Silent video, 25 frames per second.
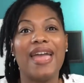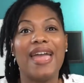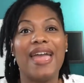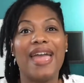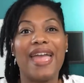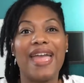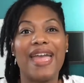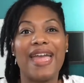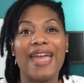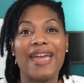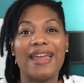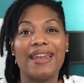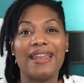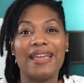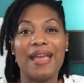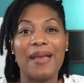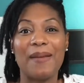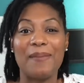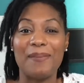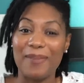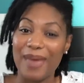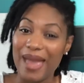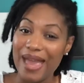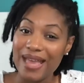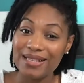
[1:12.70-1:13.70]
And it
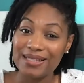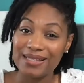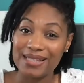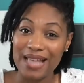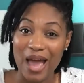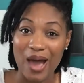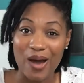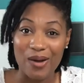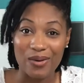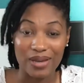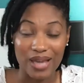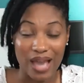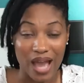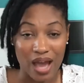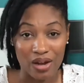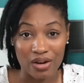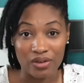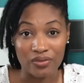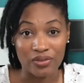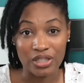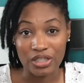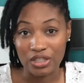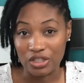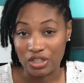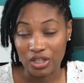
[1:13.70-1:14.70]
may sound
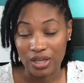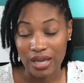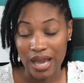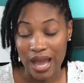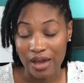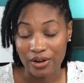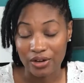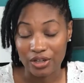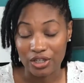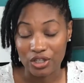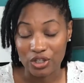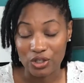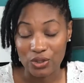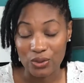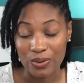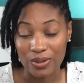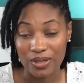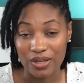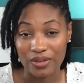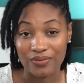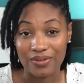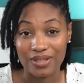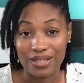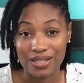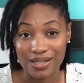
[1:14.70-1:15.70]

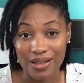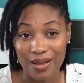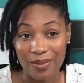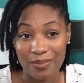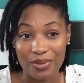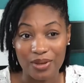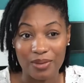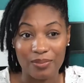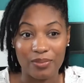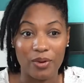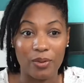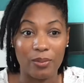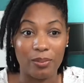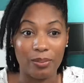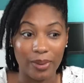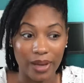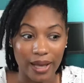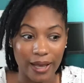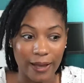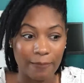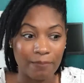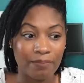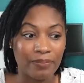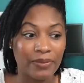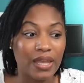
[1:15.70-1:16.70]
counterintuitive to some people,
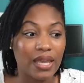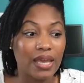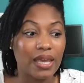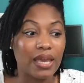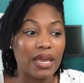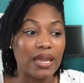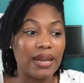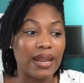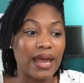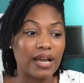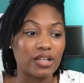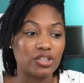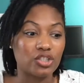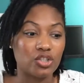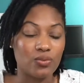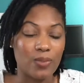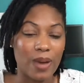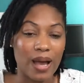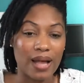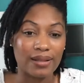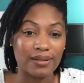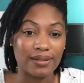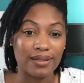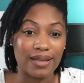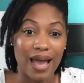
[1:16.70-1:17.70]
but in
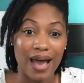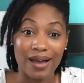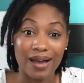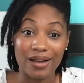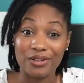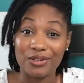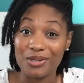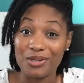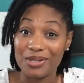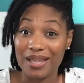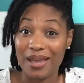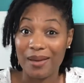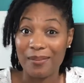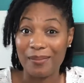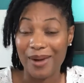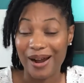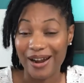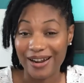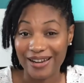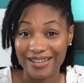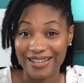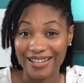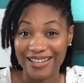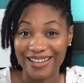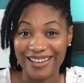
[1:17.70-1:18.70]
actuality, I understand
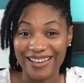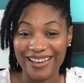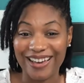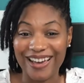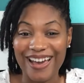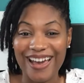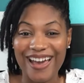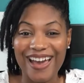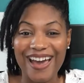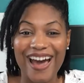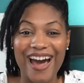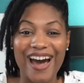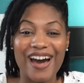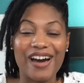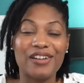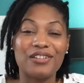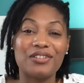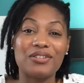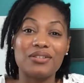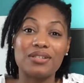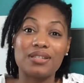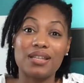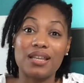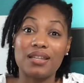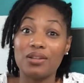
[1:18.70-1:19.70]
marketing. I
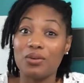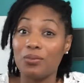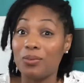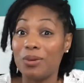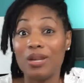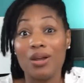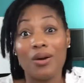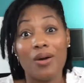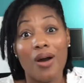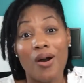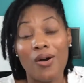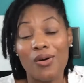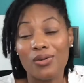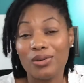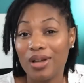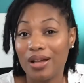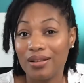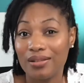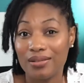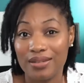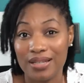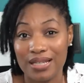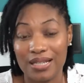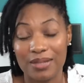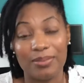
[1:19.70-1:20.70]
understand that we don't own all
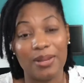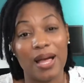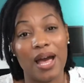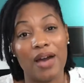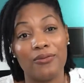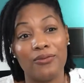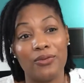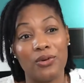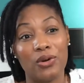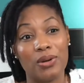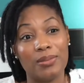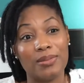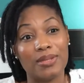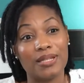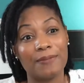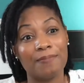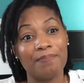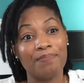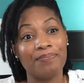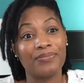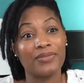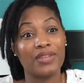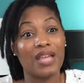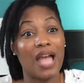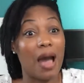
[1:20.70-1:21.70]
of these platforms.
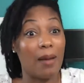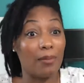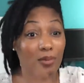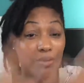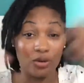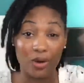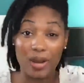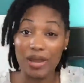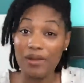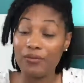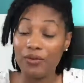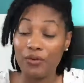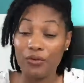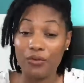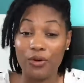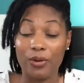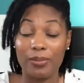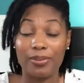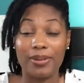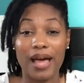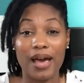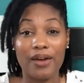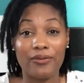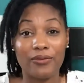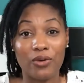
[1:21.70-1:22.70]
I'm grateful for
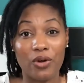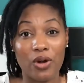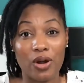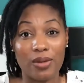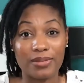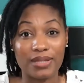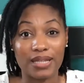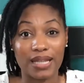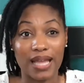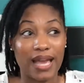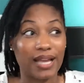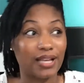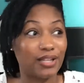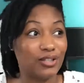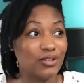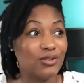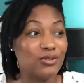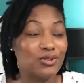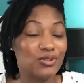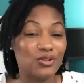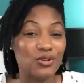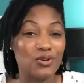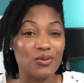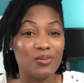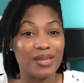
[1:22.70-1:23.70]
platforms like
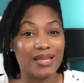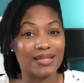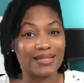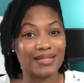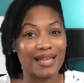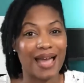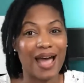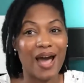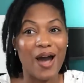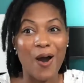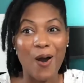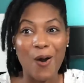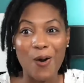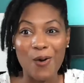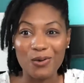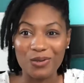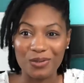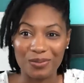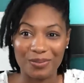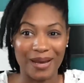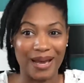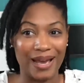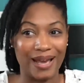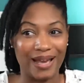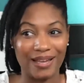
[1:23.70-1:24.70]
YouTube that's not
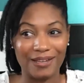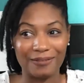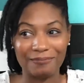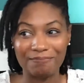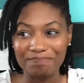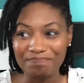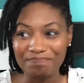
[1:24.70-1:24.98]
owned by